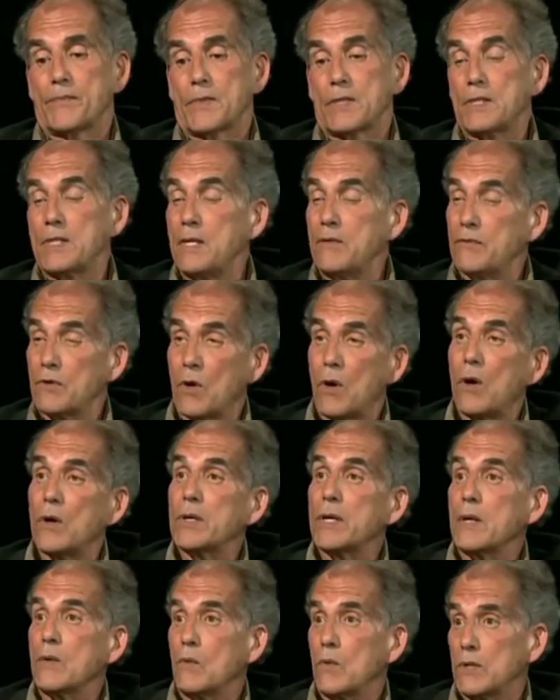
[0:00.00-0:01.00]
Stephen
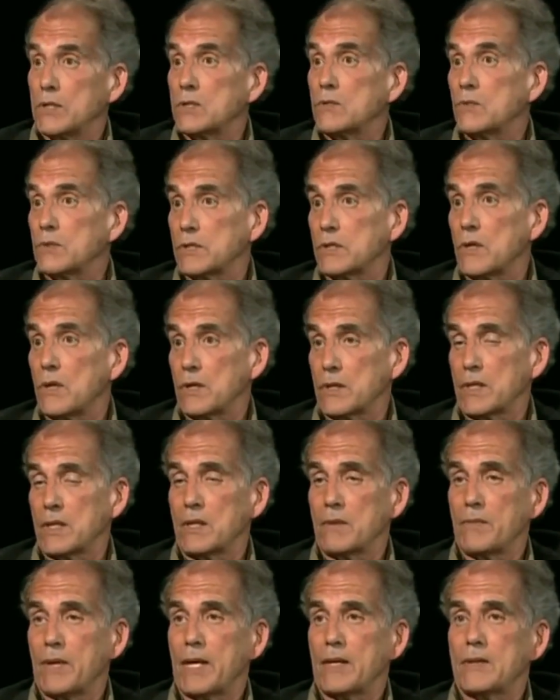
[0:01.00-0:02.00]
Hawking once was talking
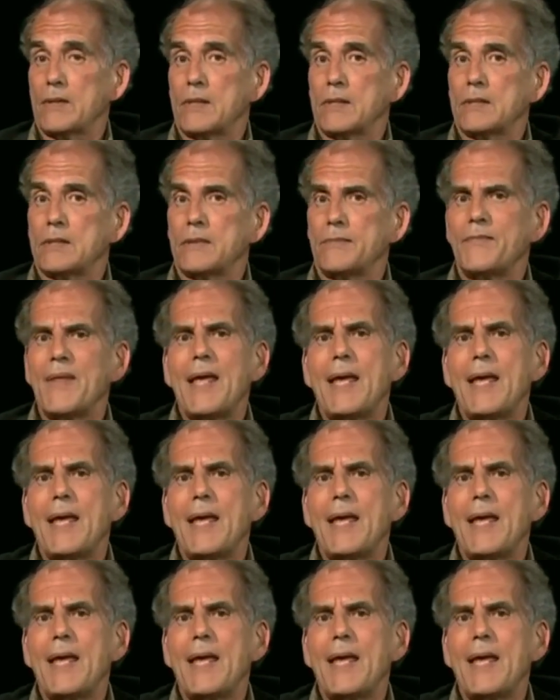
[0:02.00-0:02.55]
about this.